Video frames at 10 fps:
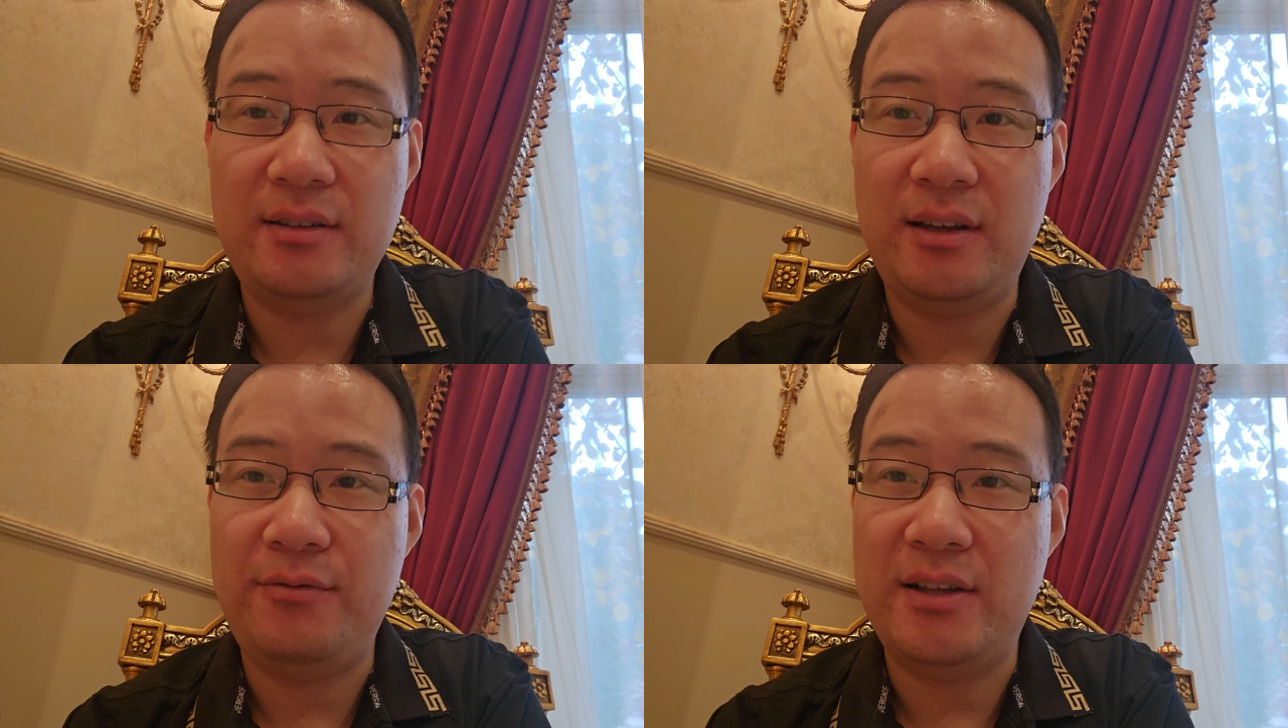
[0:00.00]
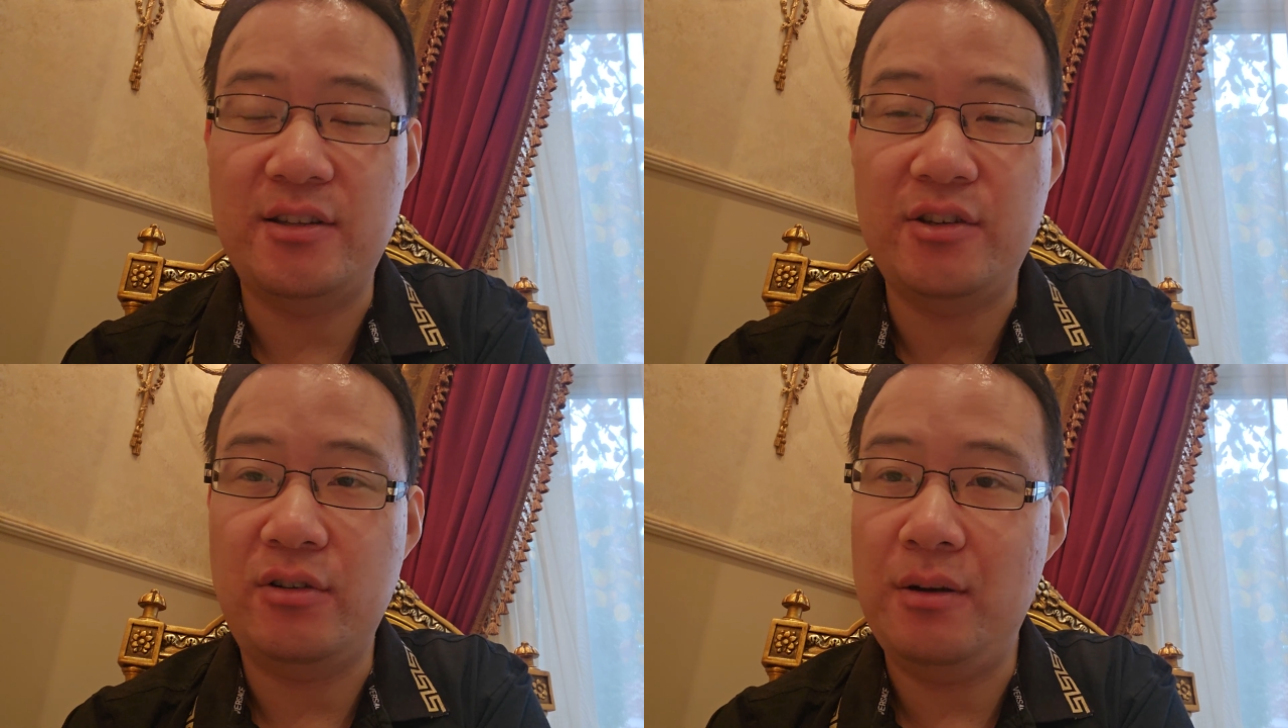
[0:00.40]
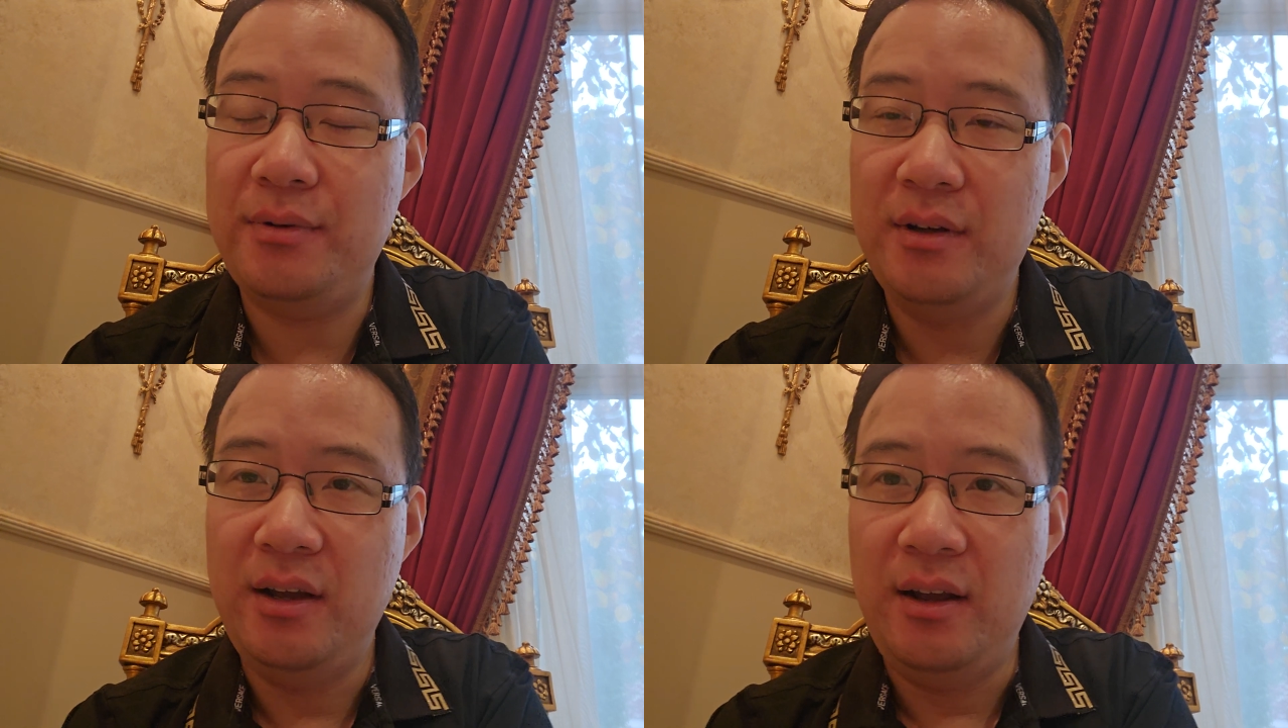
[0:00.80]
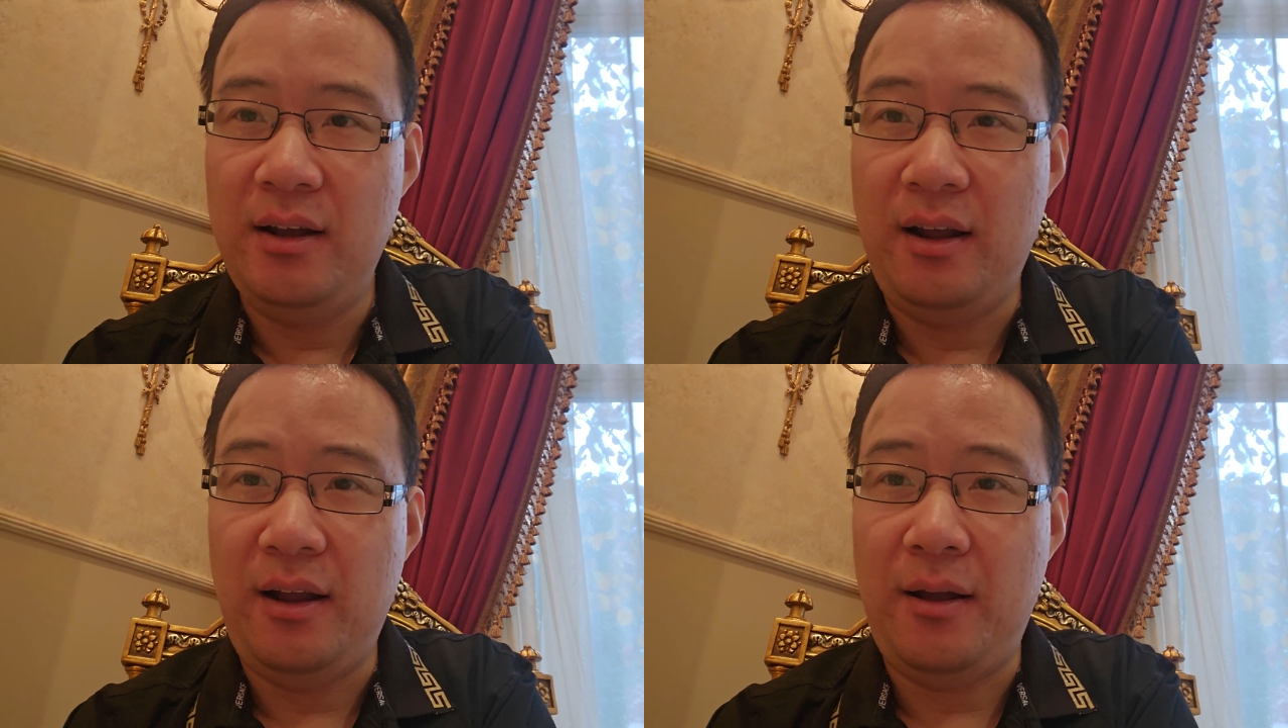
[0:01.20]
I have friends in Europe,
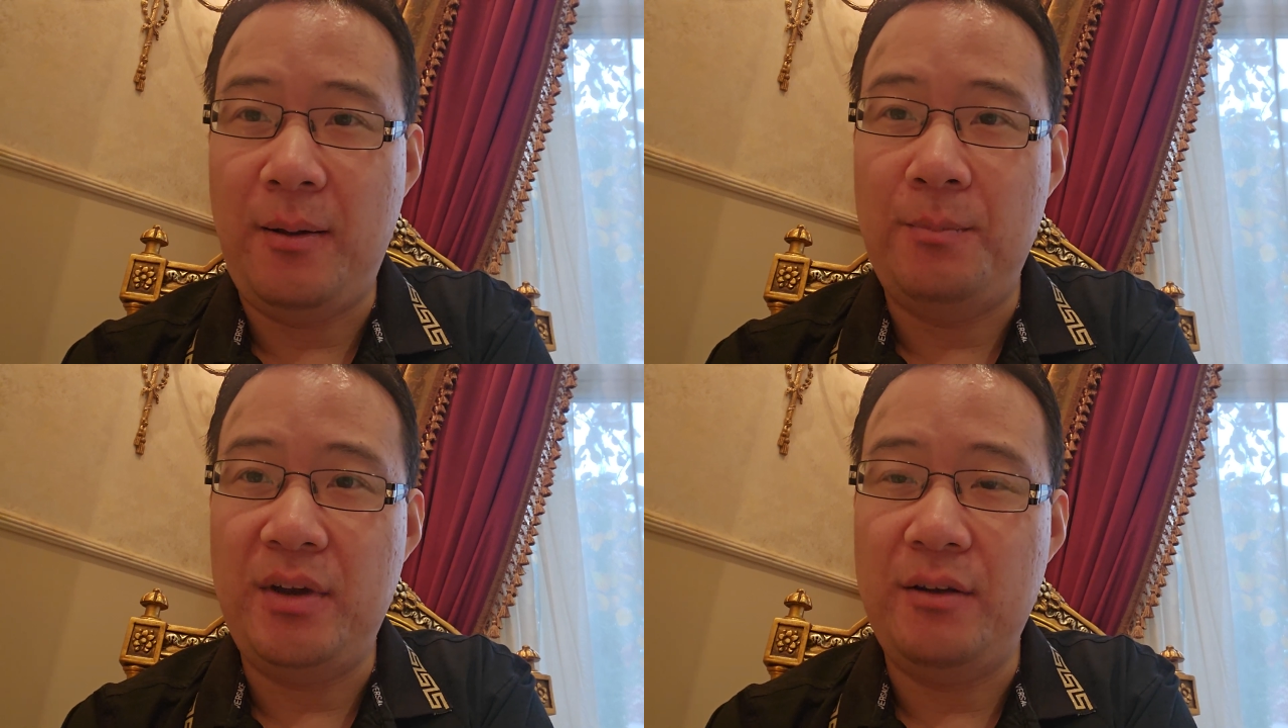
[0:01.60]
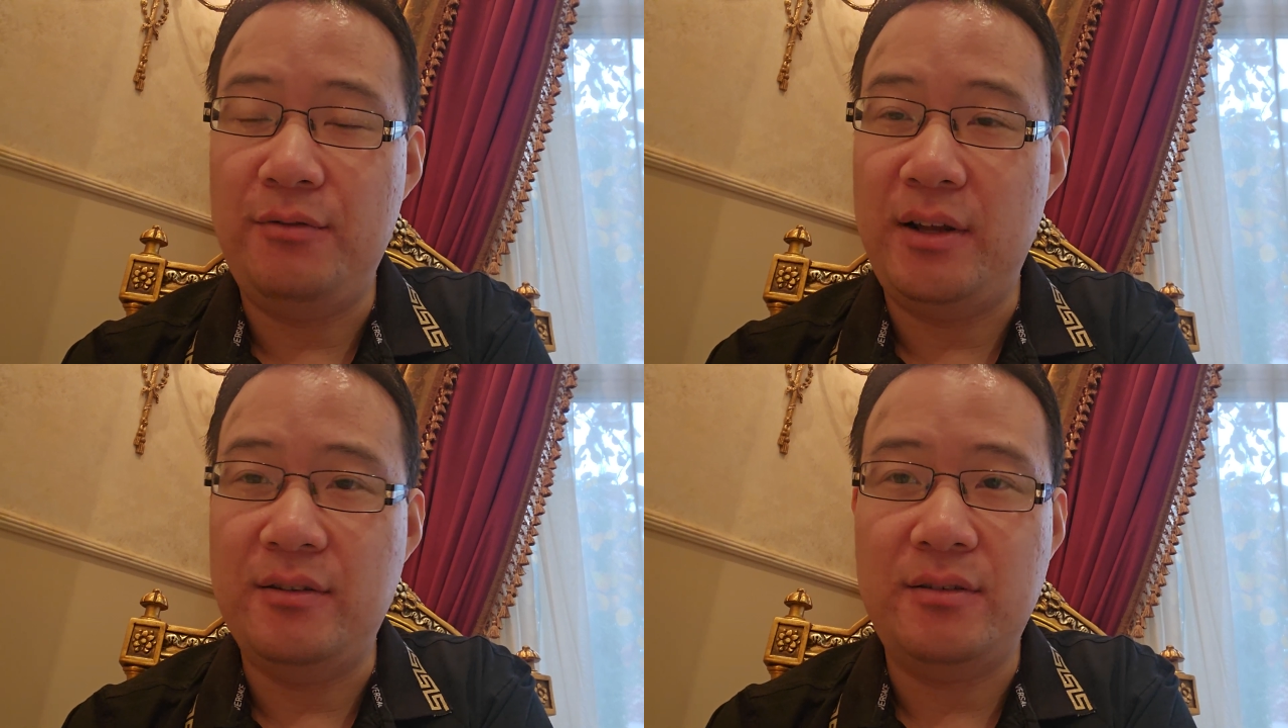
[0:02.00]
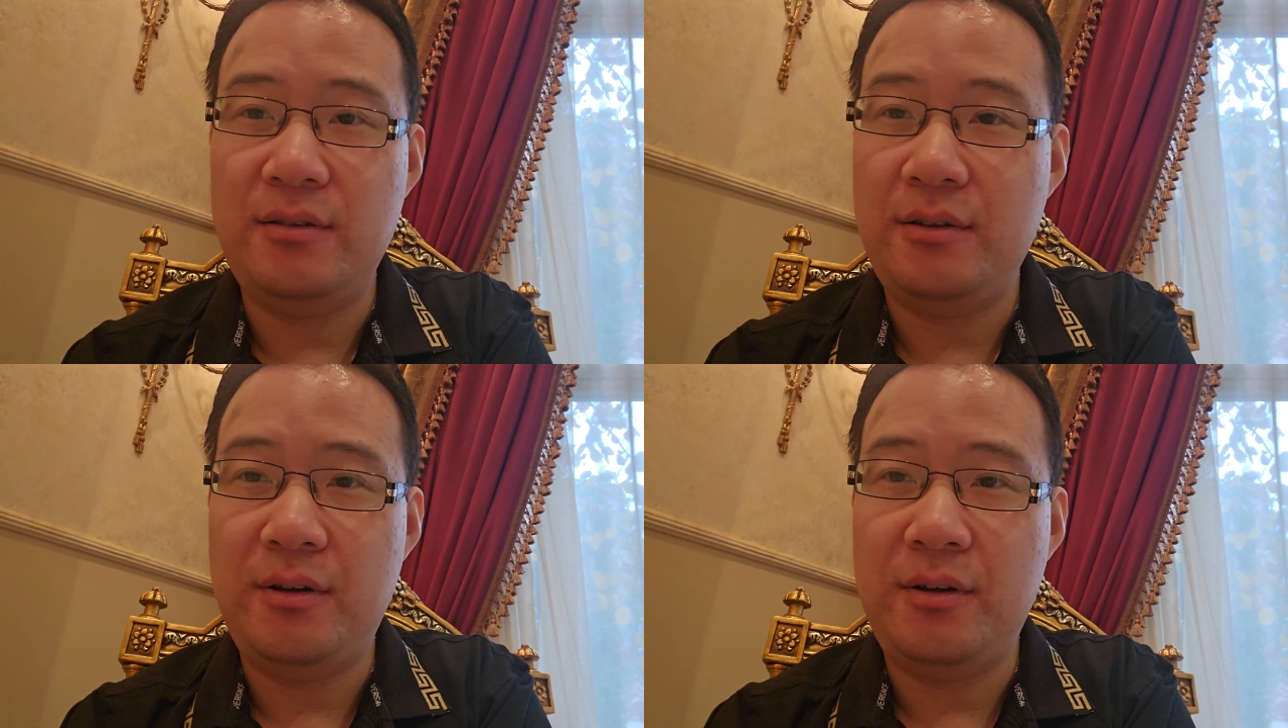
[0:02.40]
I have friends